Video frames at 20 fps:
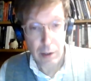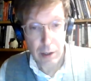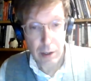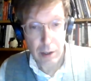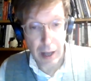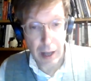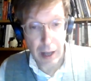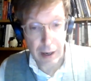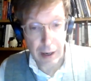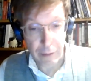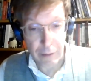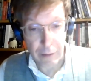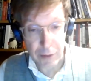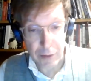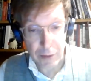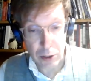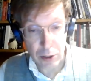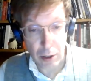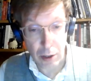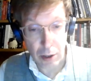lack of
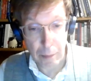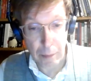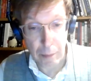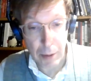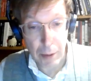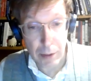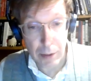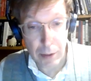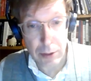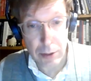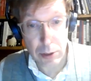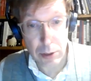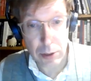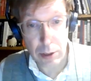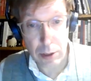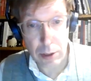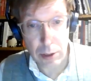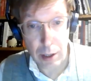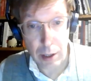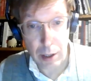physical appearance
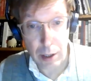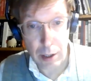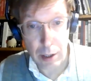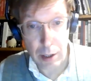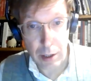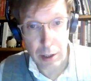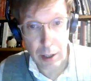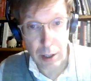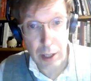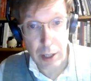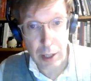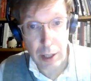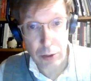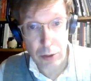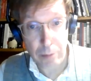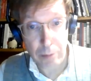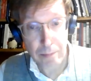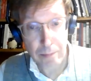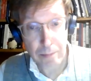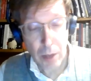uh, in the
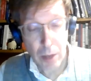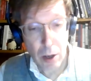classroom,